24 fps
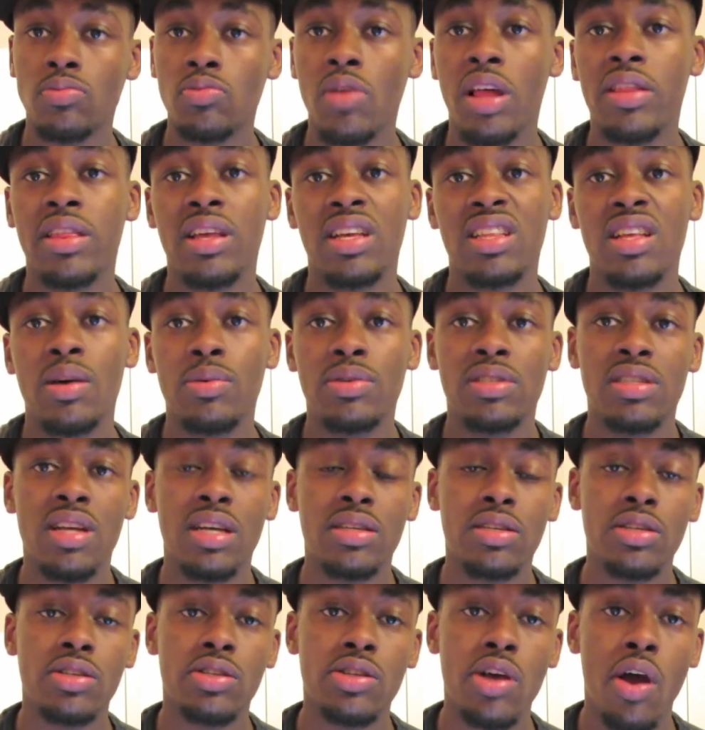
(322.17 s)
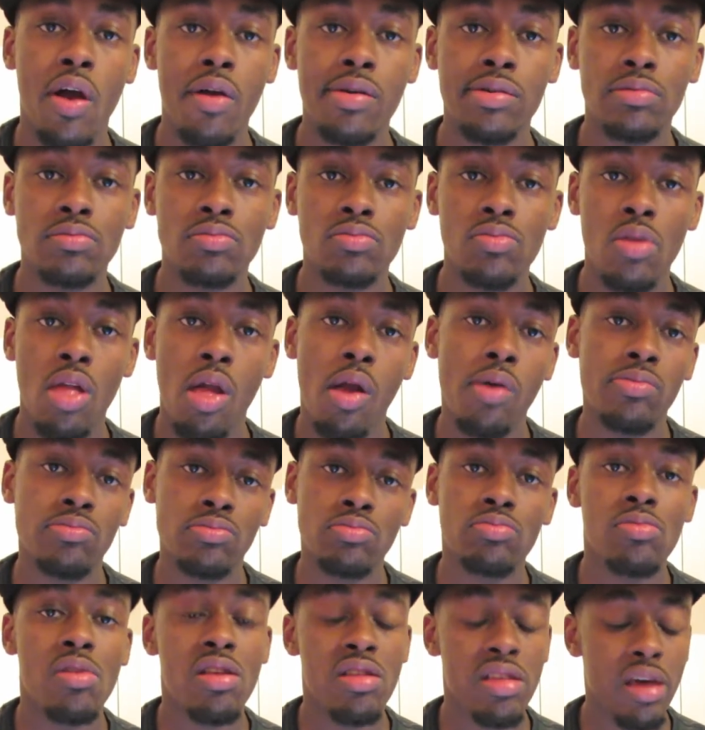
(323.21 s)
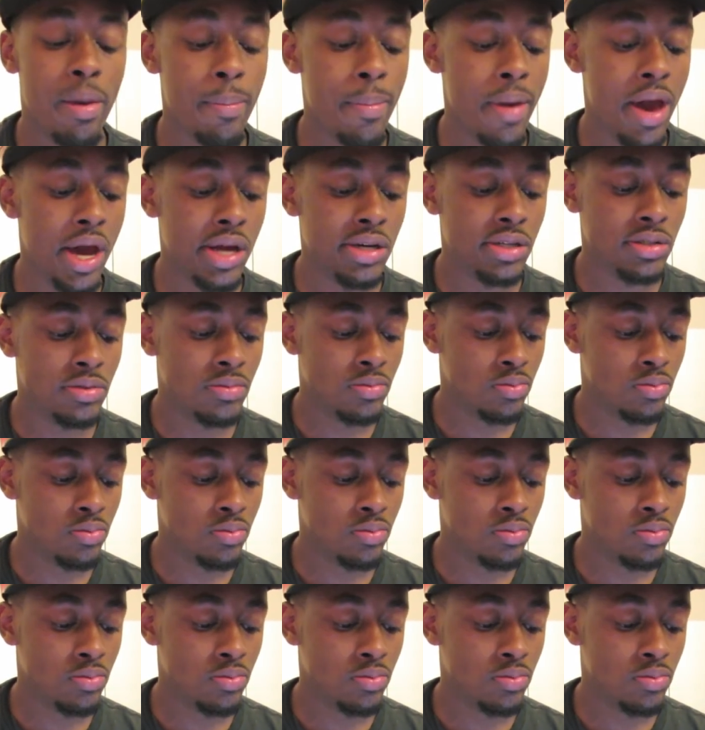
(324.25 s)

I think that was necessary in that matter.